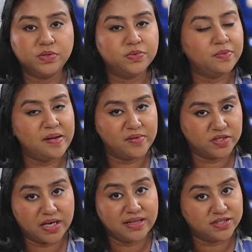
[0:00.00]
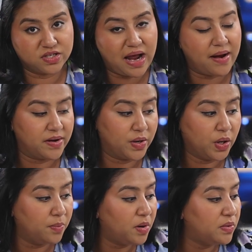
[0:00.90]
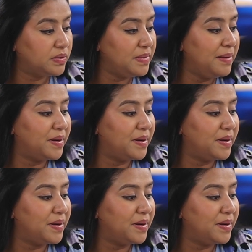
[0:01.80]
which would be ridiculous to carry a cookbook with me,